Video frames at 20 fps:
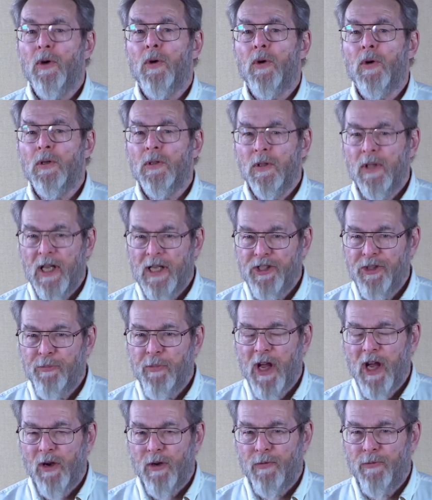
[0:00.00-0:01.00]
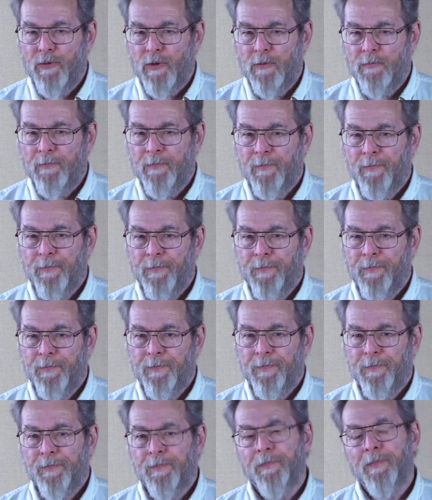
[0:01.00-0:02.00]
or less powerful?
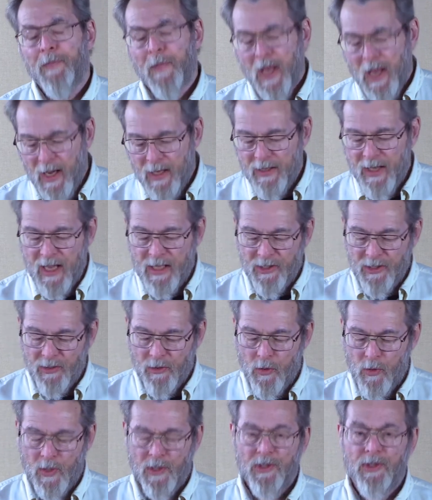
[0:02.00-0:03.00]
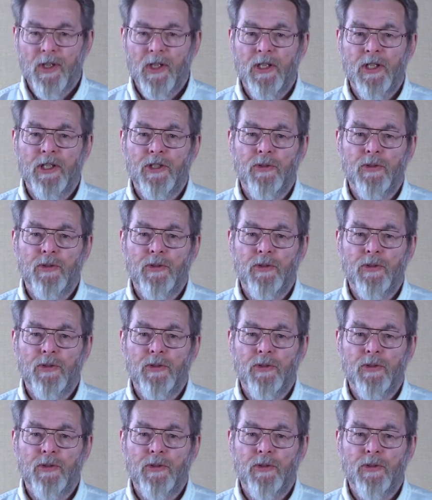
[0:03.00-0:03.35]
And that's, of course, an